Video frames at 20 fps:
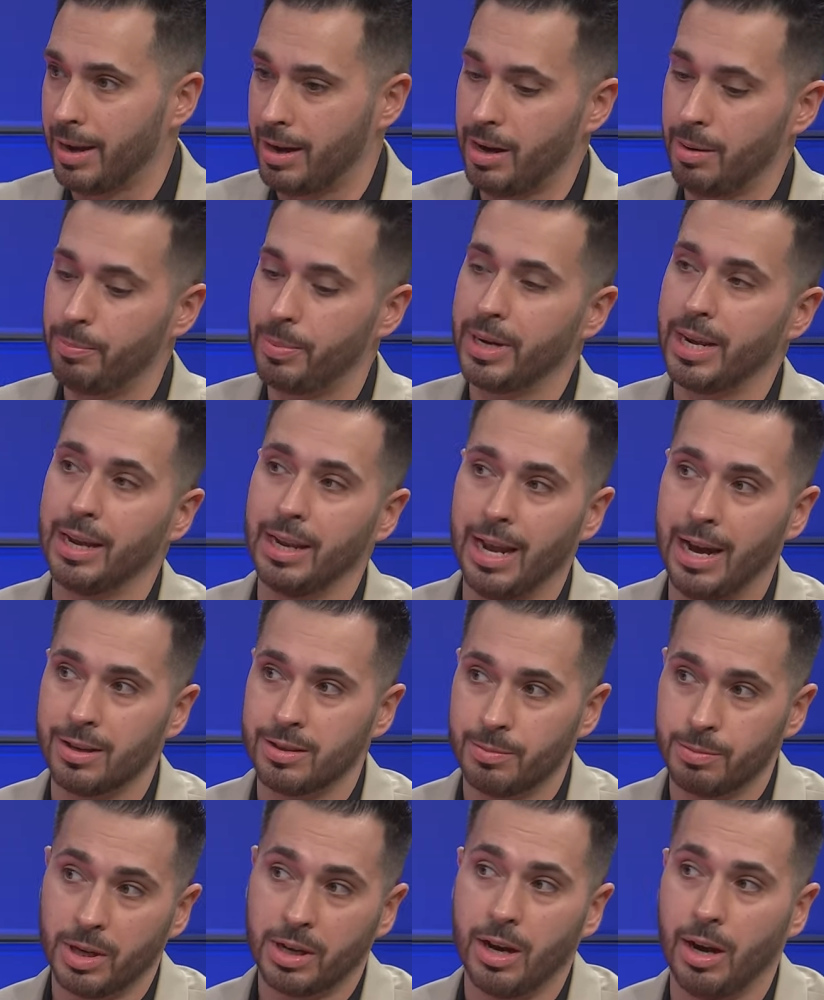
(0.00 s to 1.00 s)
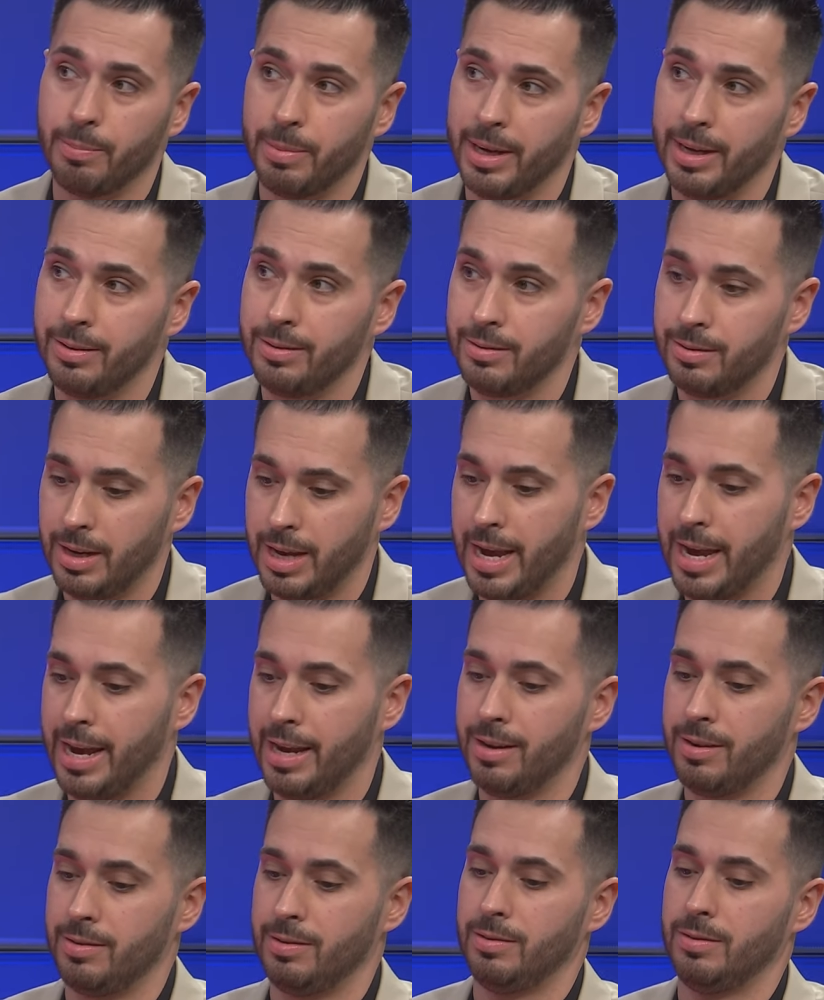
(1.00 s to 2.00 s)
company allows them to come in
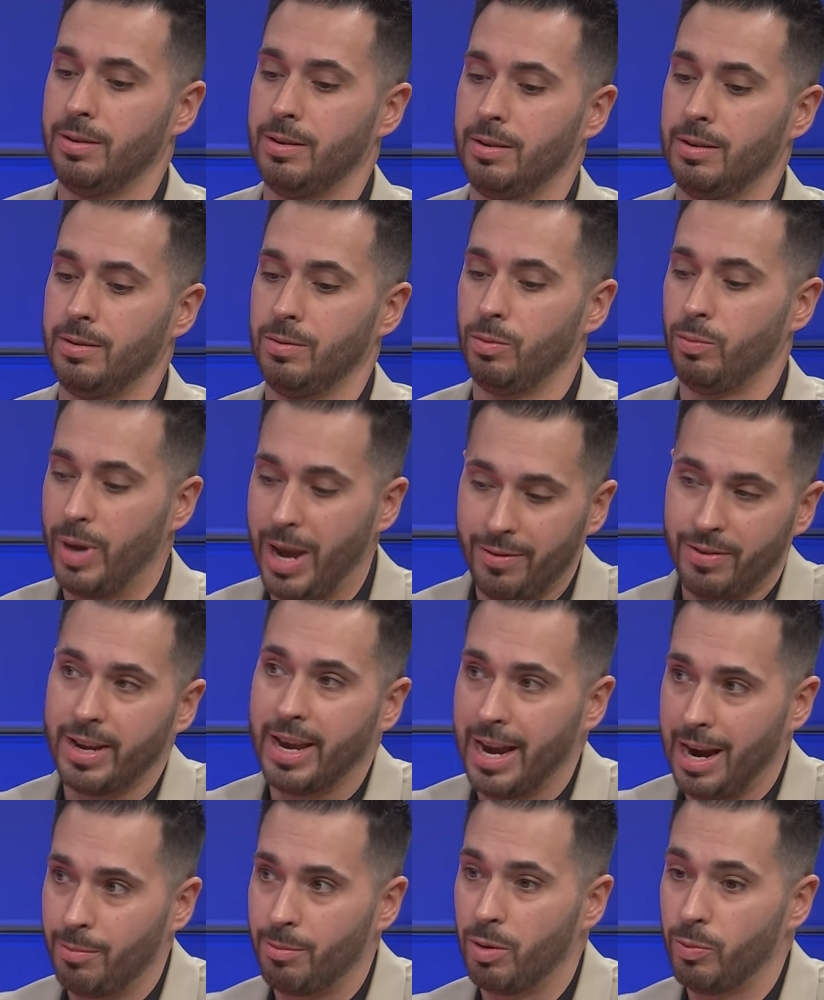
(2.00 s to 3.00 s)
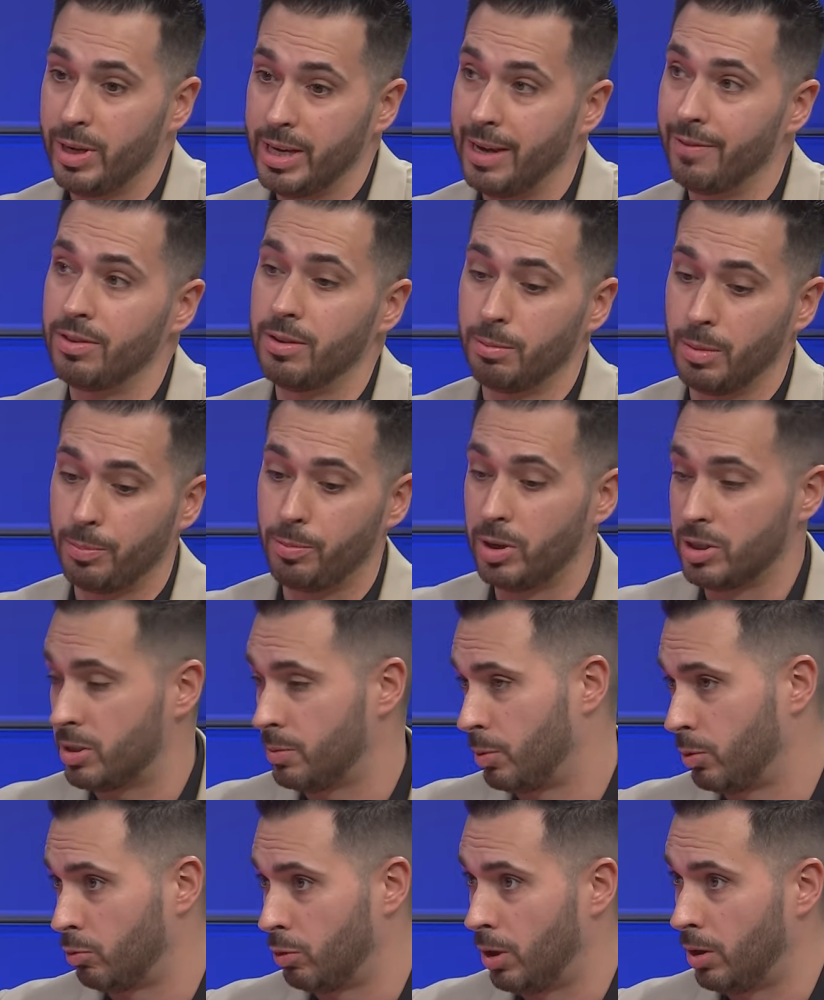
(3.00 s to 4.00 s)
and we have a camera, we give them a
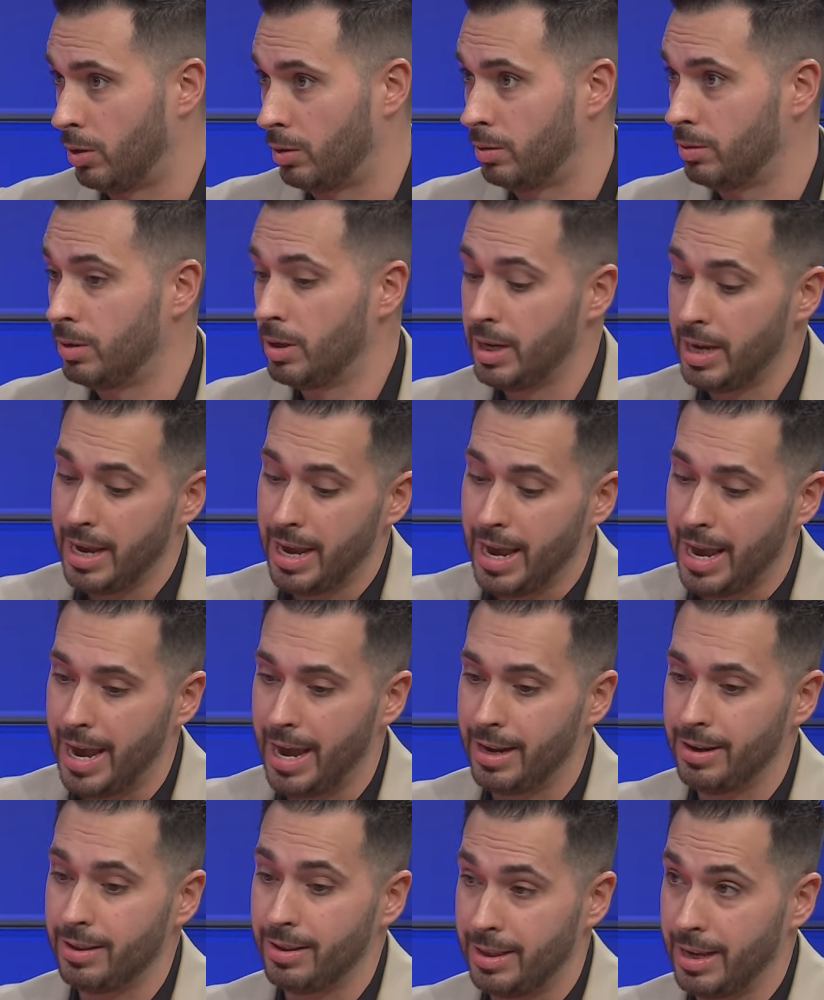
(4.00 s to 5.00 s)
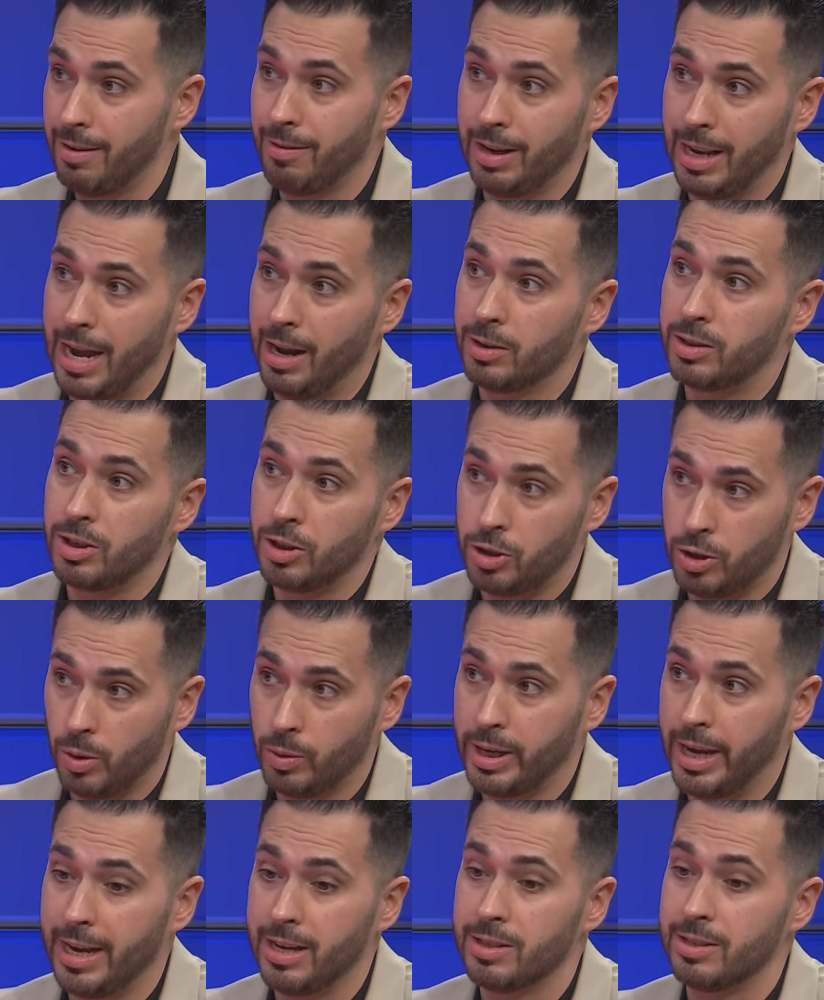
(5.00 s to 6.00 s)
principal role, and they're allowed to
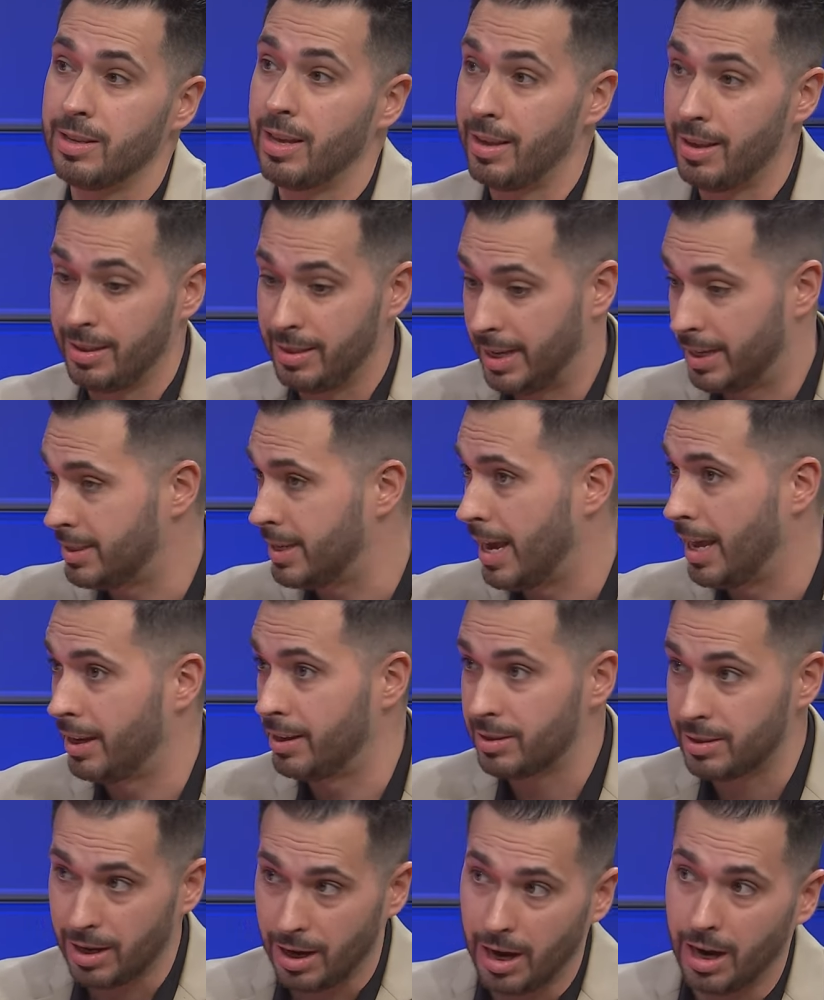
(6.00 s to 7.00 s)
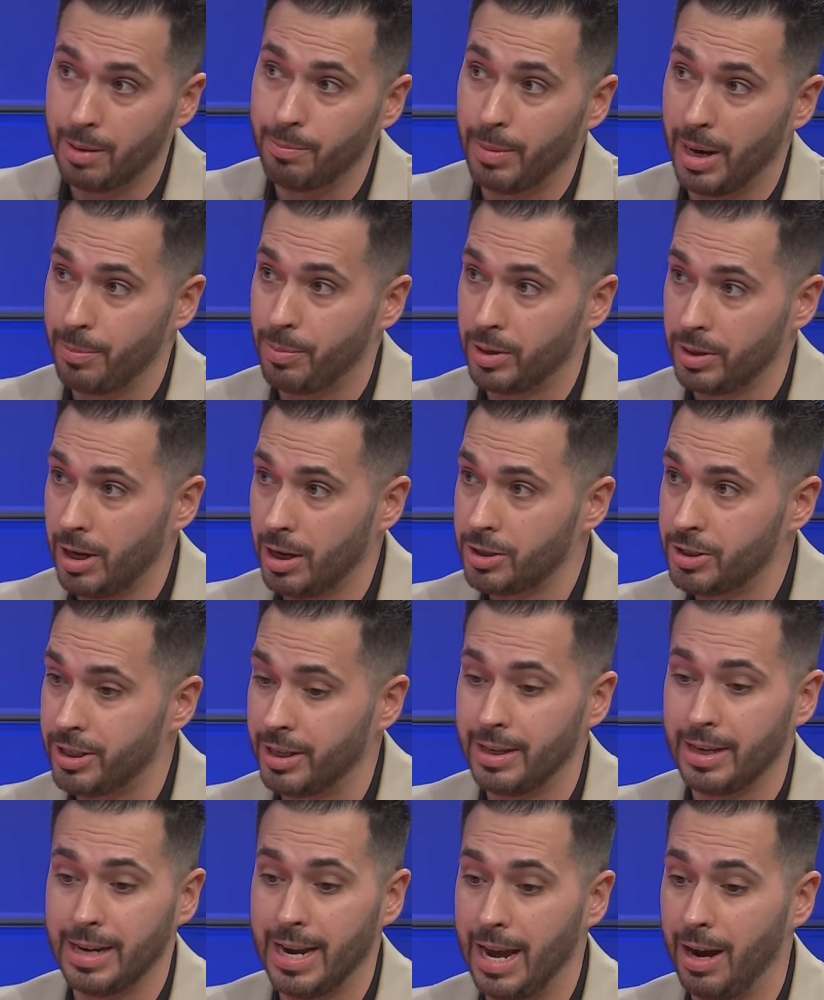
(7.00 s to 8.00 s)
showcase their talents on my
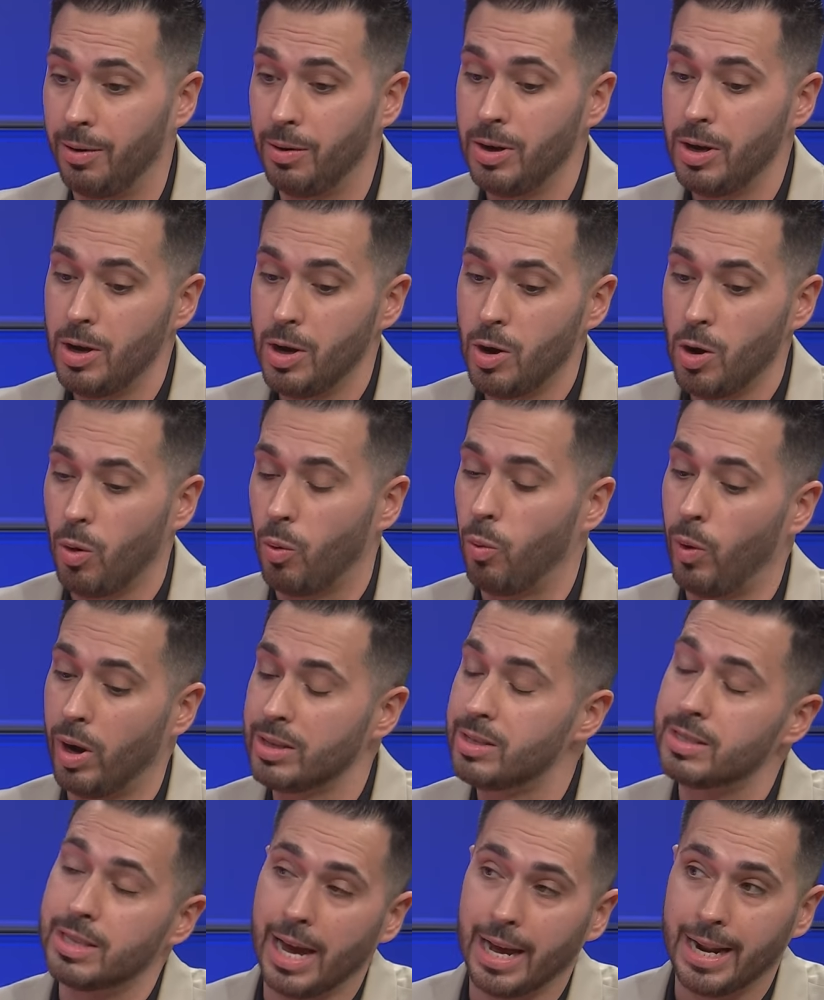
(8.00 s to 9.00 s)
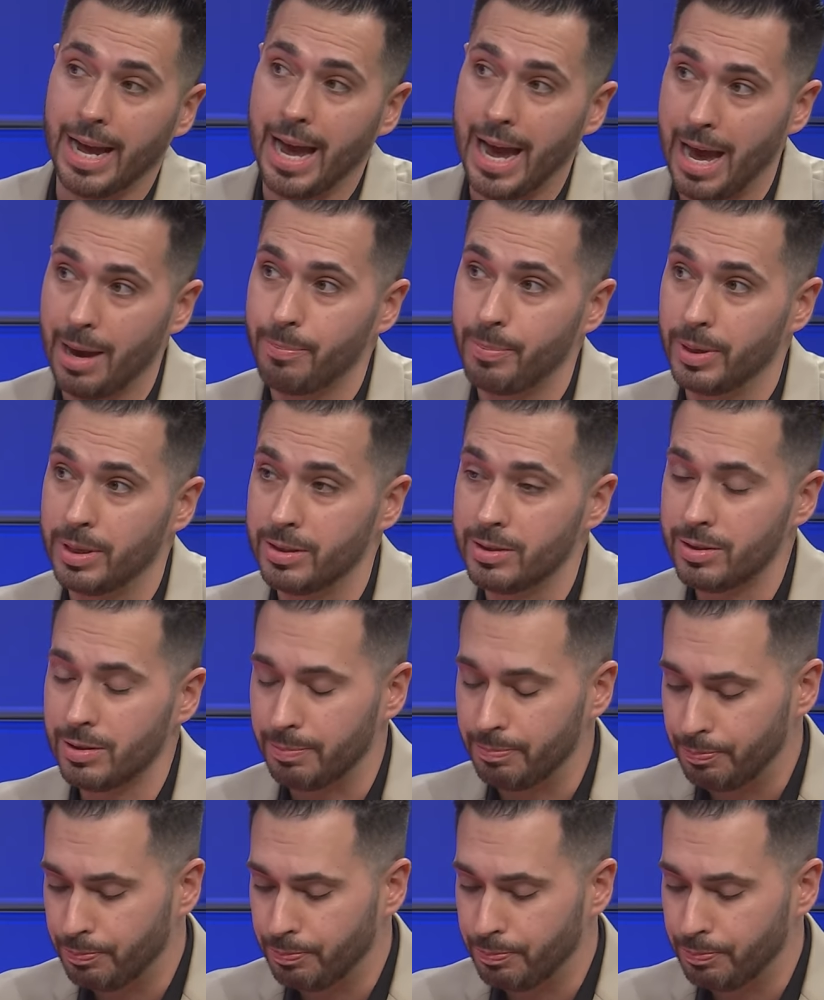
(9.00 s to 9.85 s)
production. Now, once that happens,